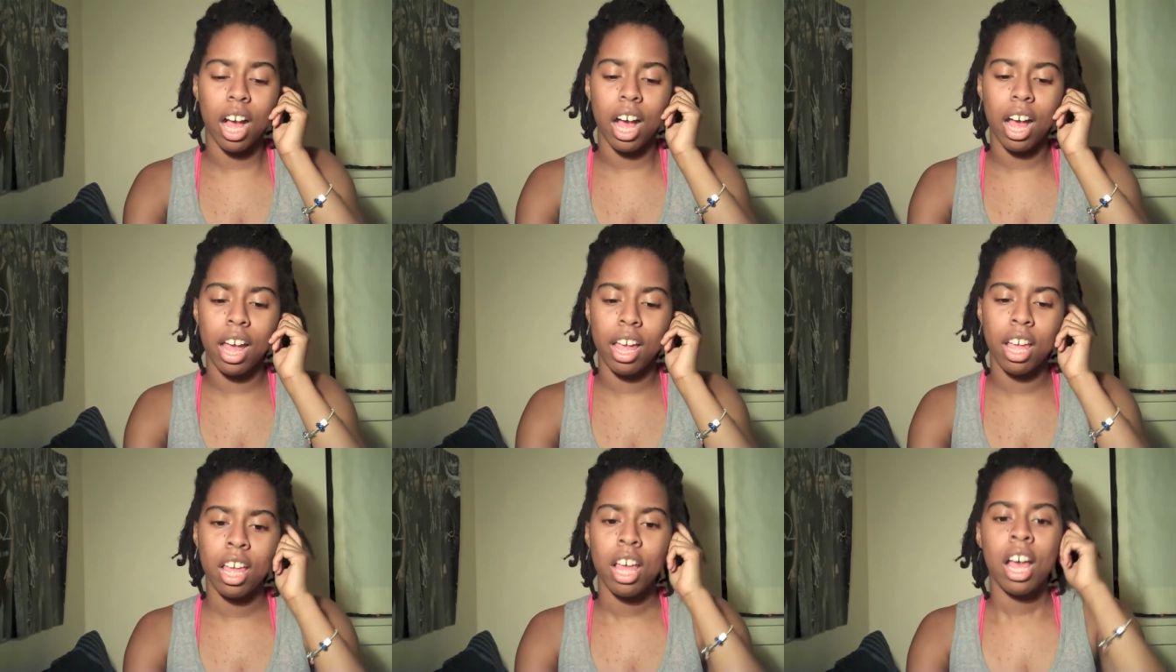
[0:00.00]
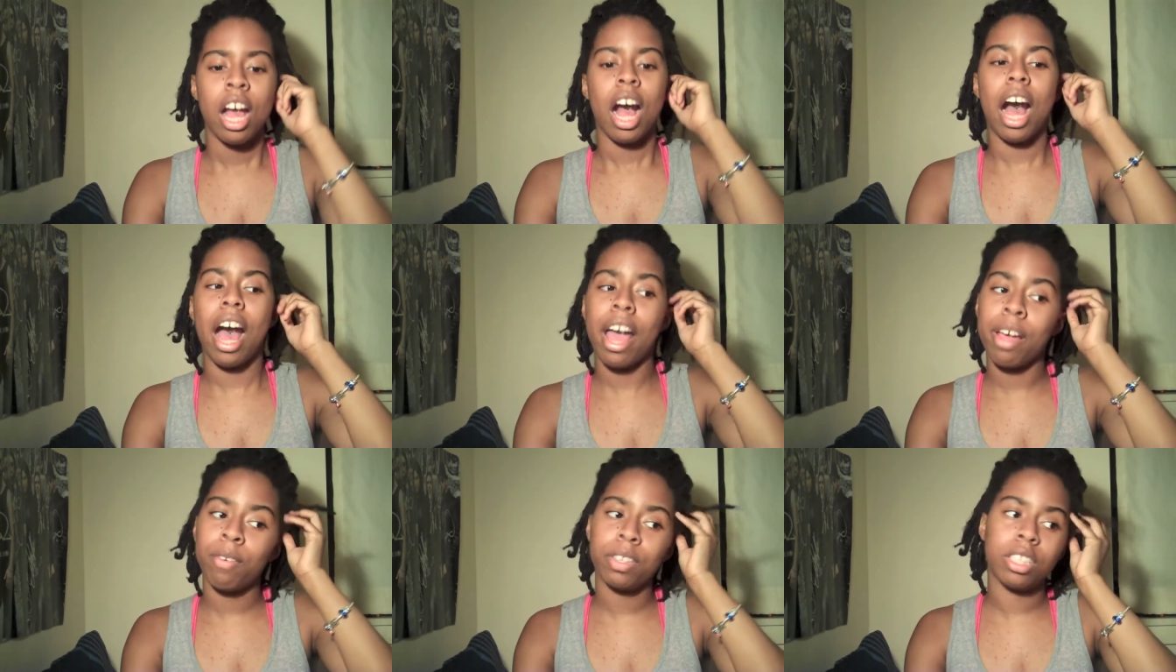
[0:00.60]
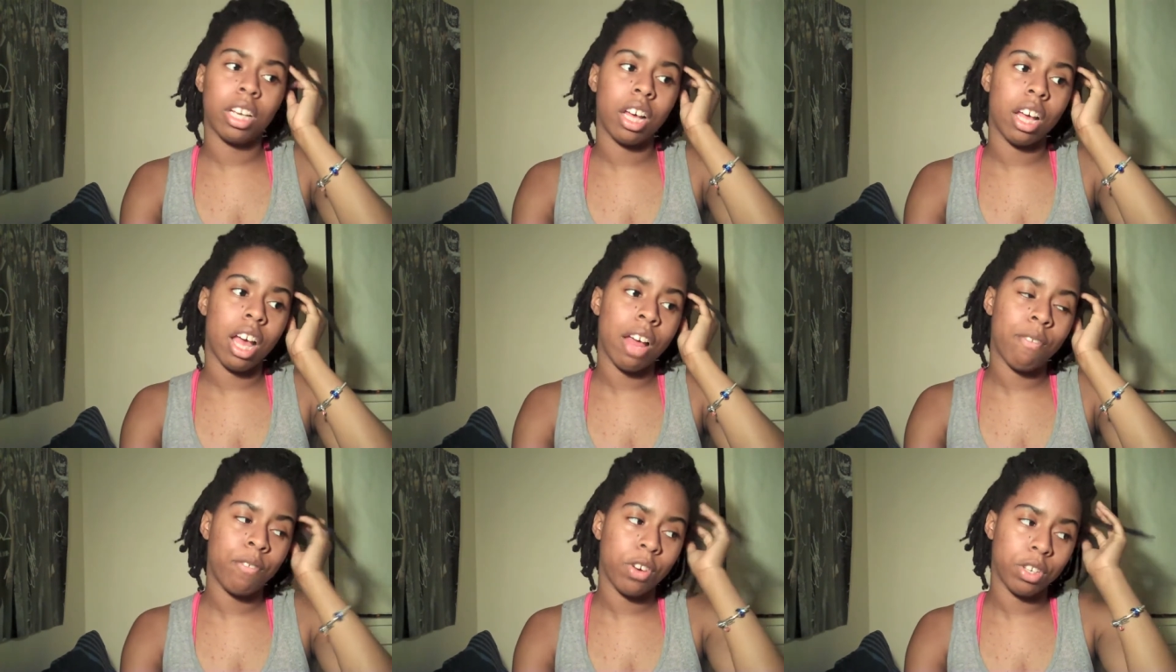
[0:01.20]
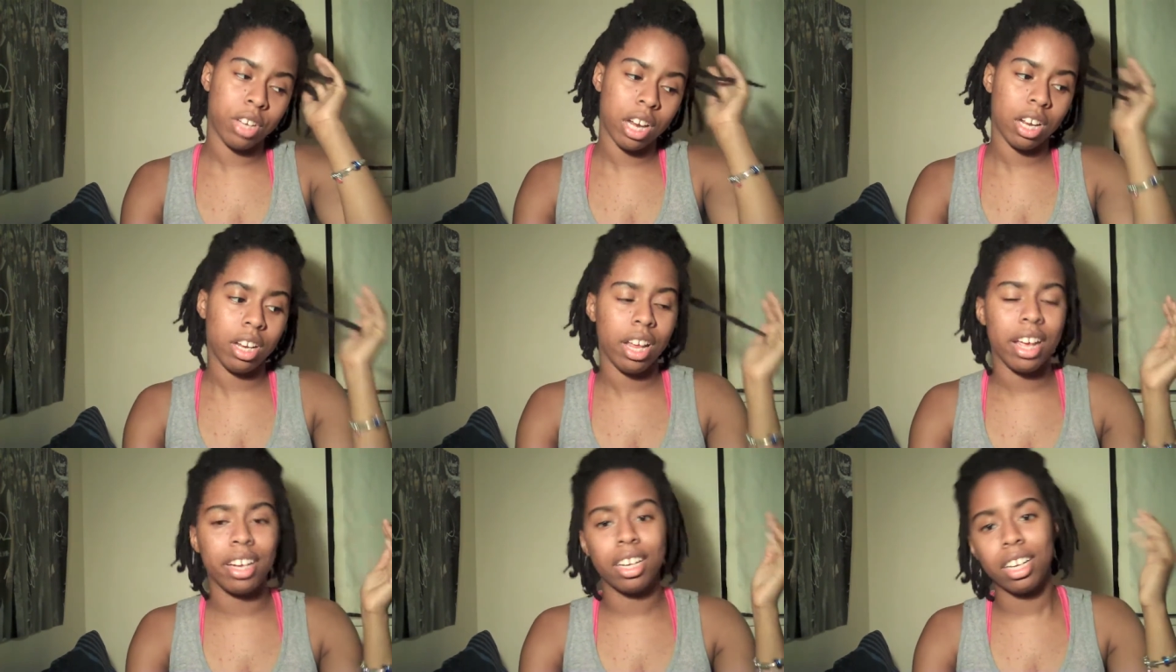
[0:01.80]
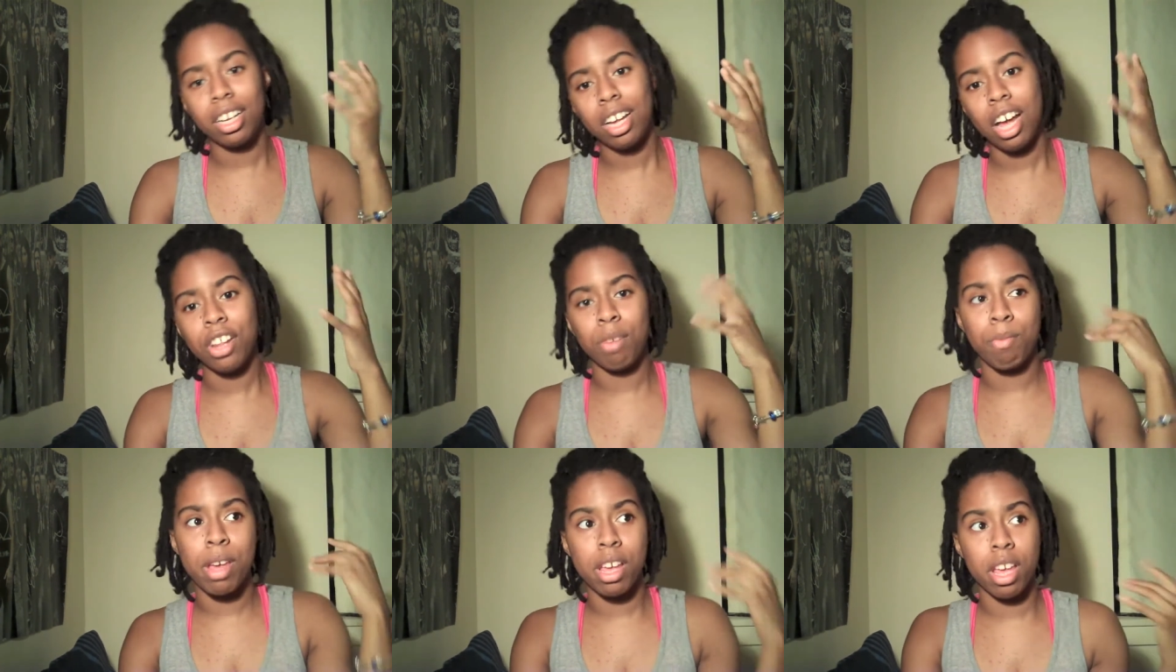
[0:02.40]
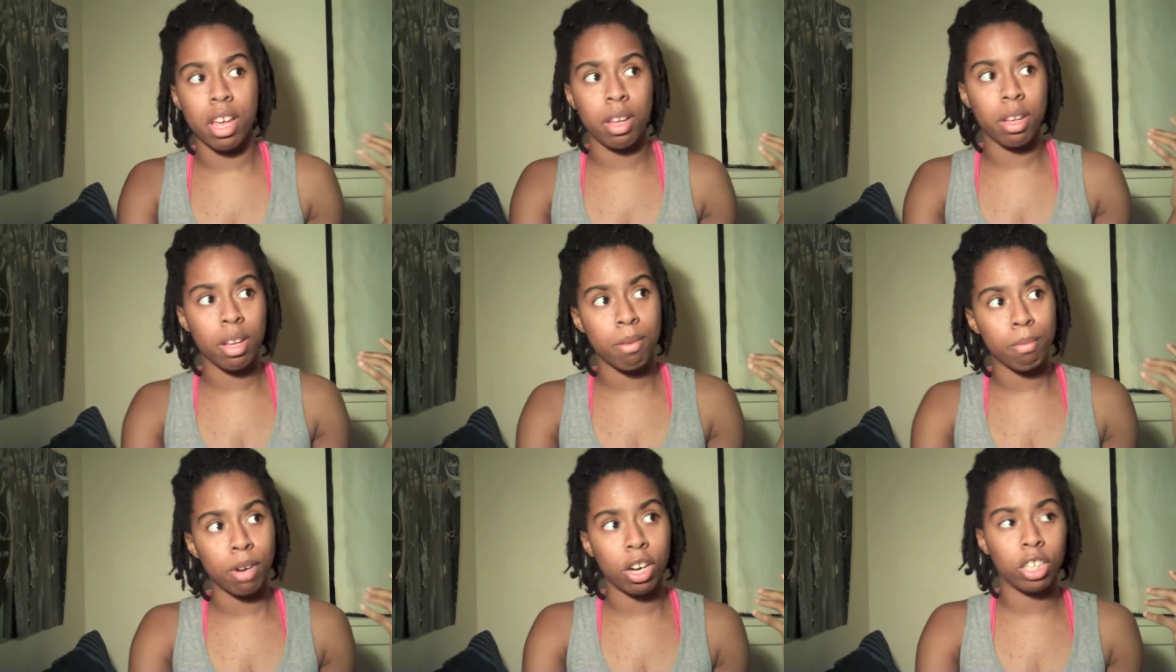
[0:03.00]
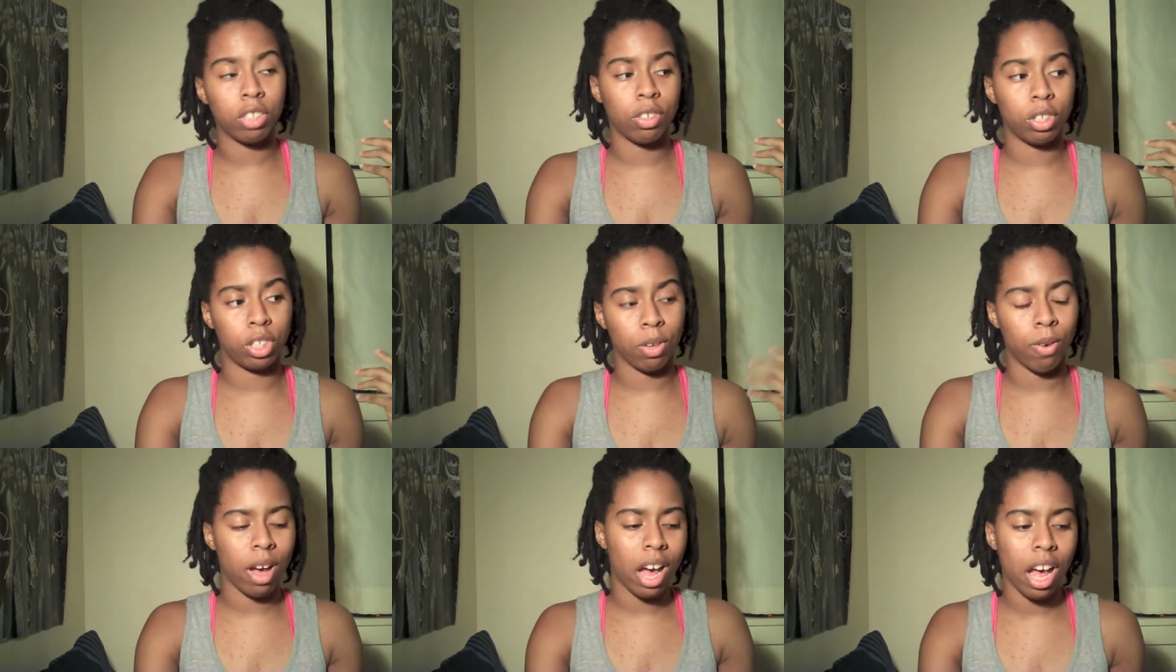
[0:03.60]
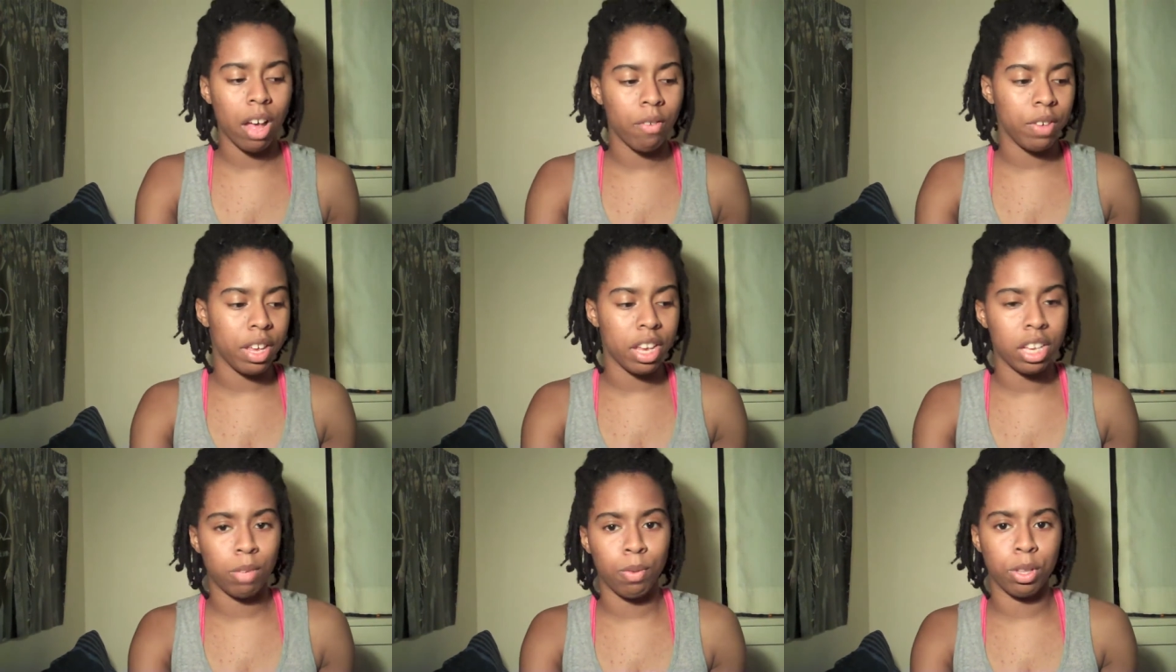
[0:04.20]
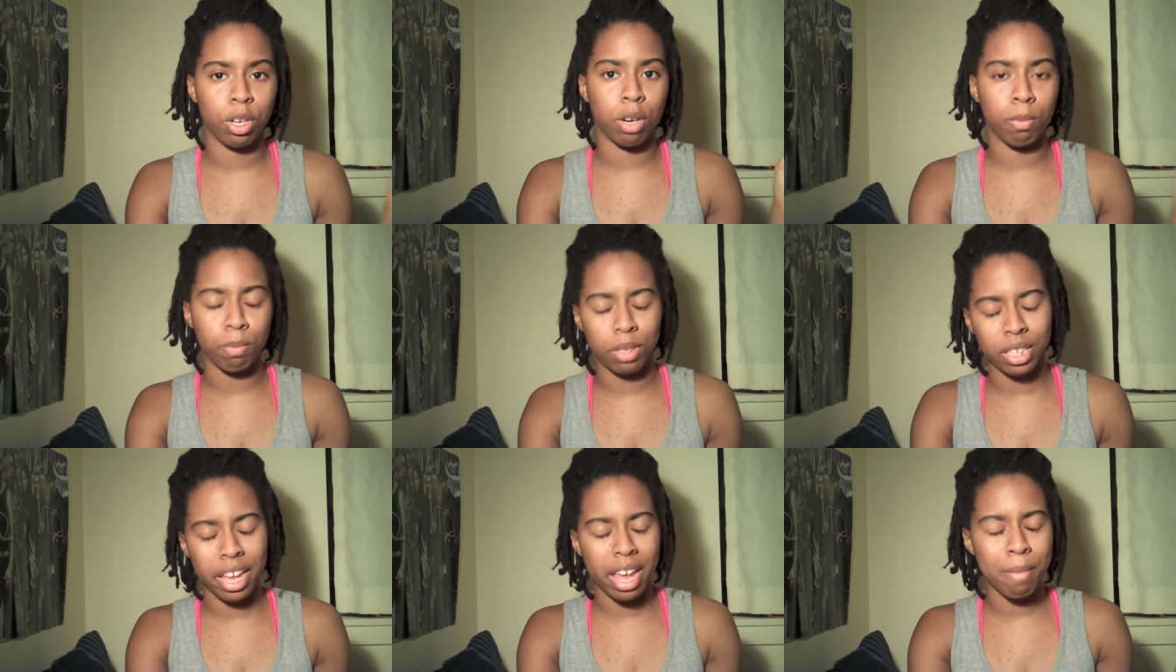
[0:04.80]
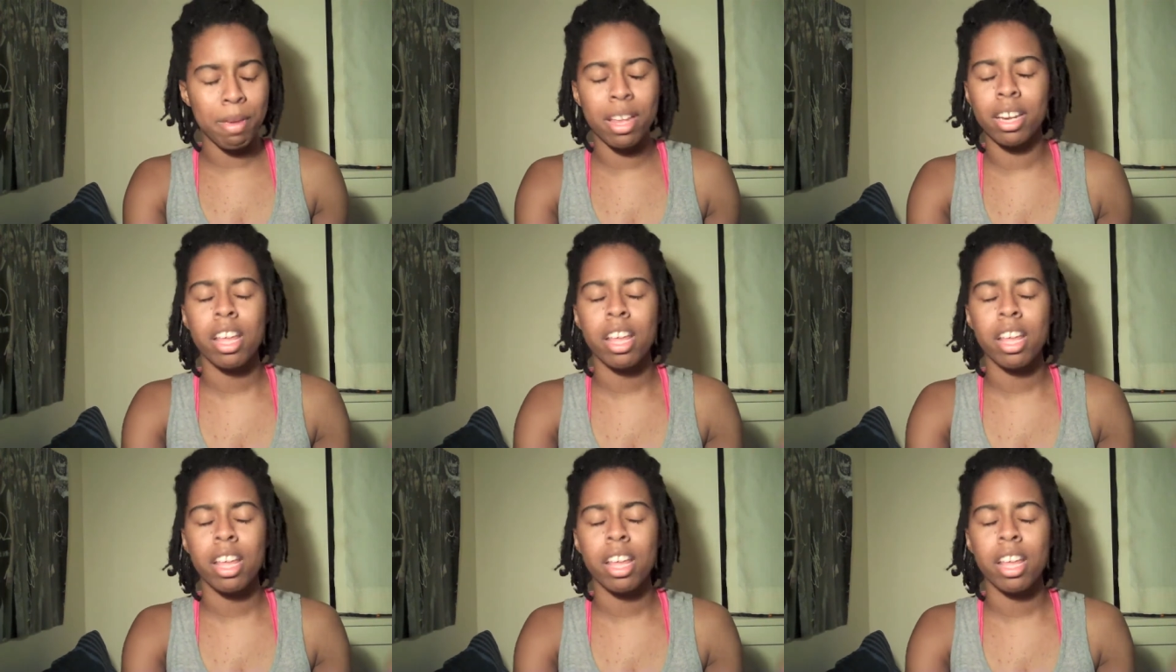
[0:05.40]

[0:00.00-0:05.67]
I, I was, at first kind of like, oh, they're making Margaery so obvious with her scheming.